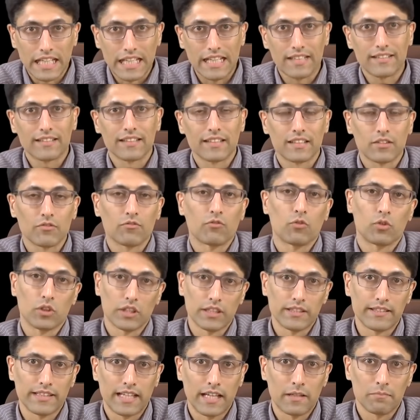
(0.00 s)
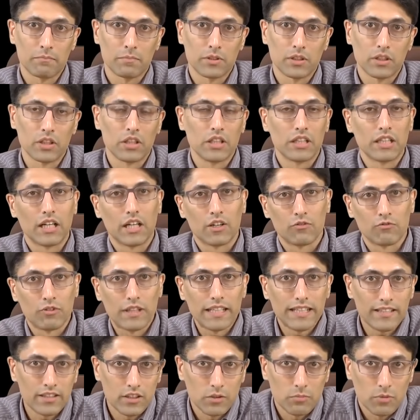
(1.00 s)
Is it, for example, a
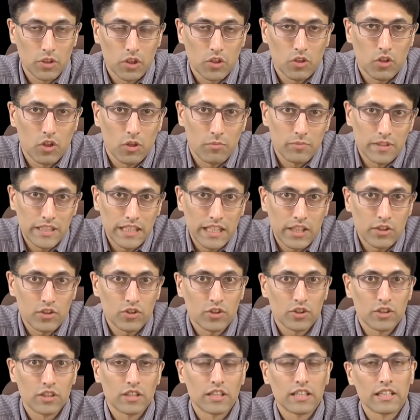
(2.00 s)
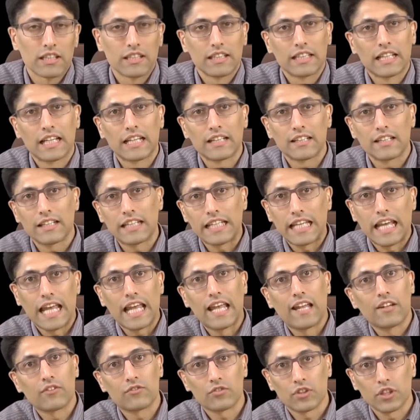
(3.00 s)
reasonable accommodation that the
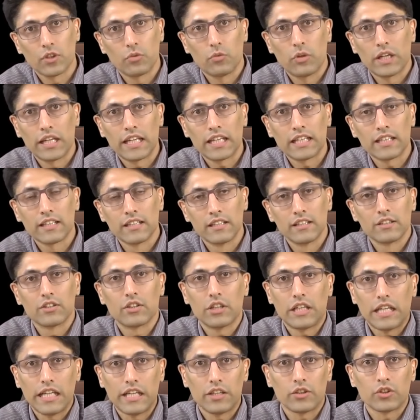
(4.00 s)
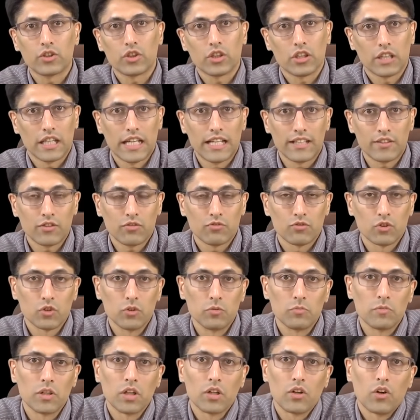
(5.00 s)
entryway to each
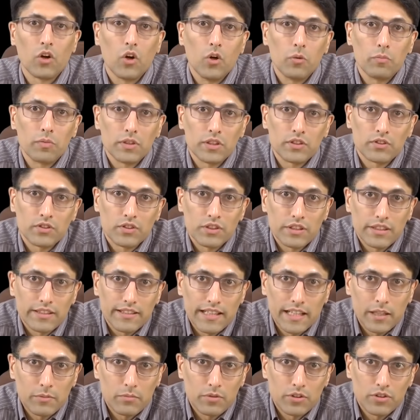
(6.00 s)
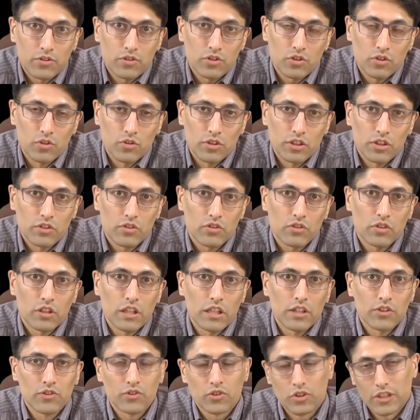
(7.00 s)
classroom open to disabled students
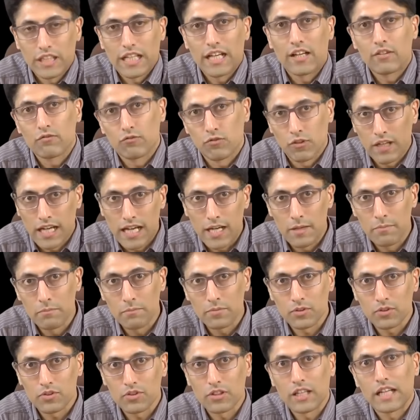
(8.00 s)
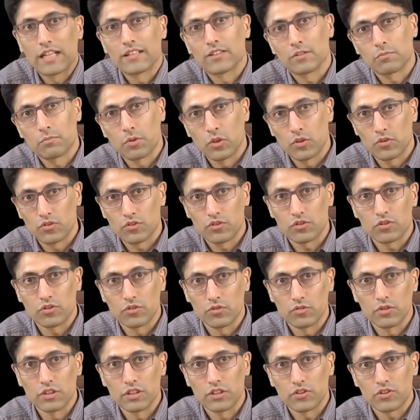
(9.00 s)
should have ramps as opposed
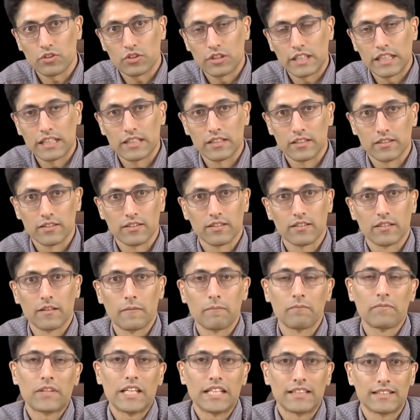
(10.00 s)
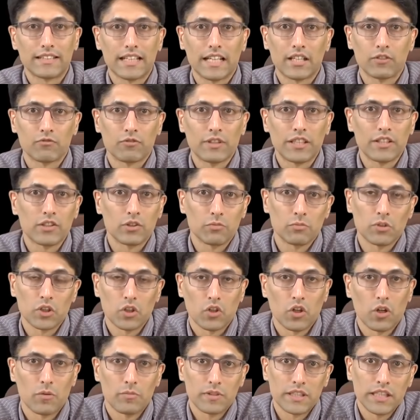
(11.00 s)
to stairs? Is that a reasonable
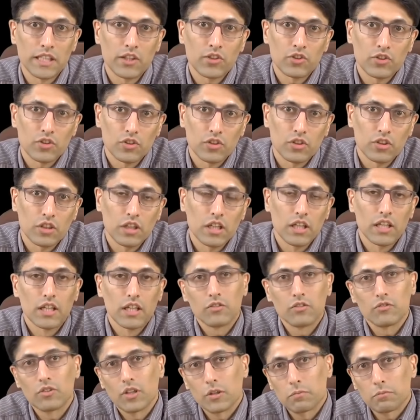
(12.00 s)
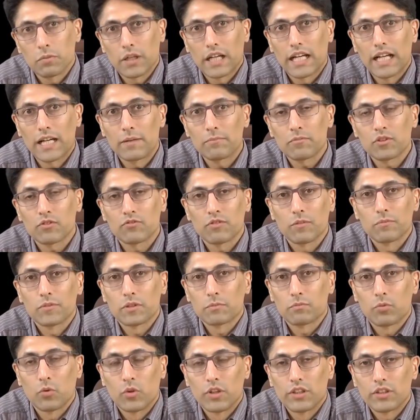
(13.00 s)
accommodation? Well, perhaps from
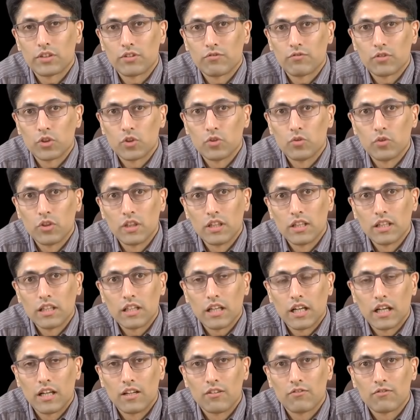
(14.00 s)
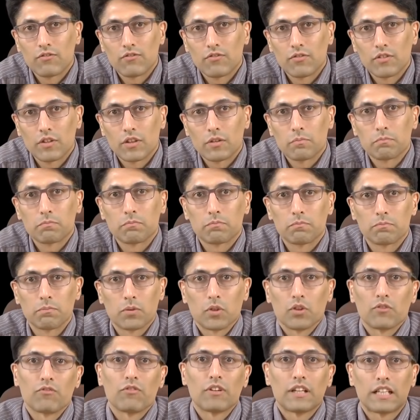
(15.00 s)
the point of view of
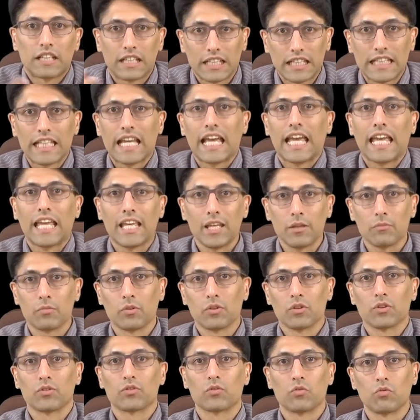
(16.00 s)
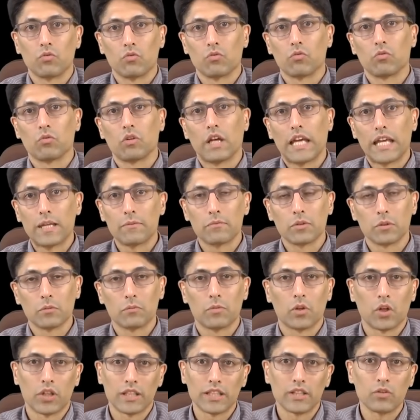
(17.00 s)
perfectly
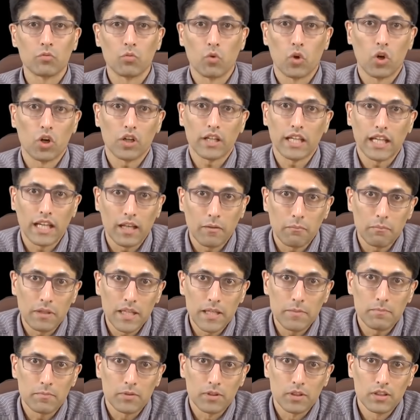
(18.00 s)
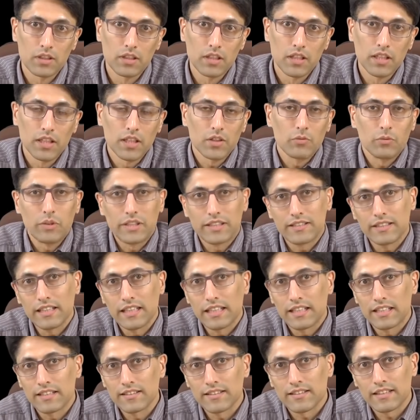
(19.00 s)
able-bodied walking people, we
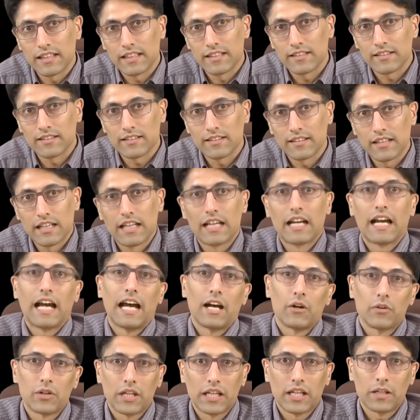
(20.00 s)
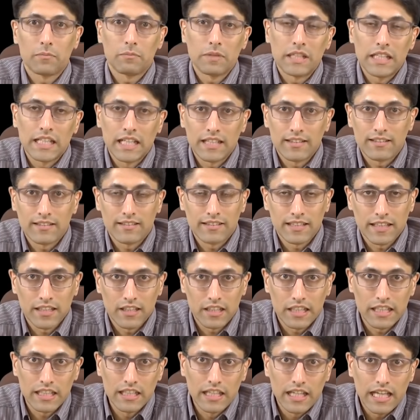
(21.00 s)
see this as, how can it be
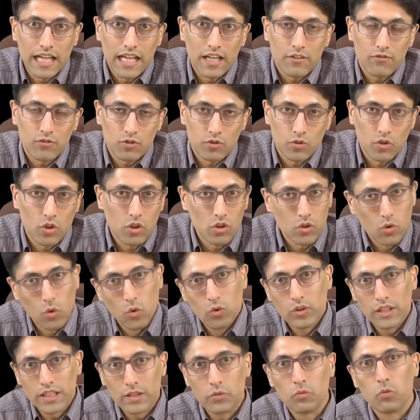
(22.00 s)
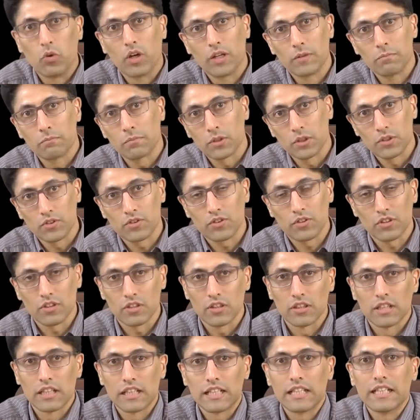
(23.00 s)
necessary? After all, only one
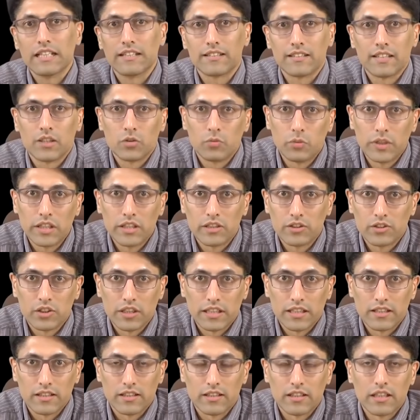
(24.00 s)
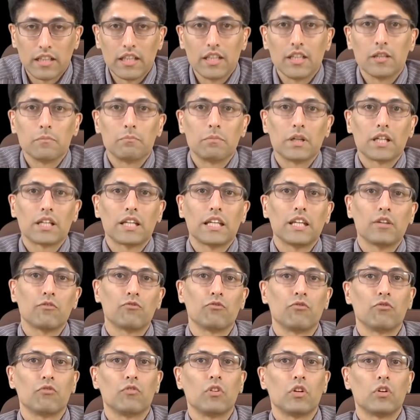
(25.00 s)
person is in a wheelchair. But if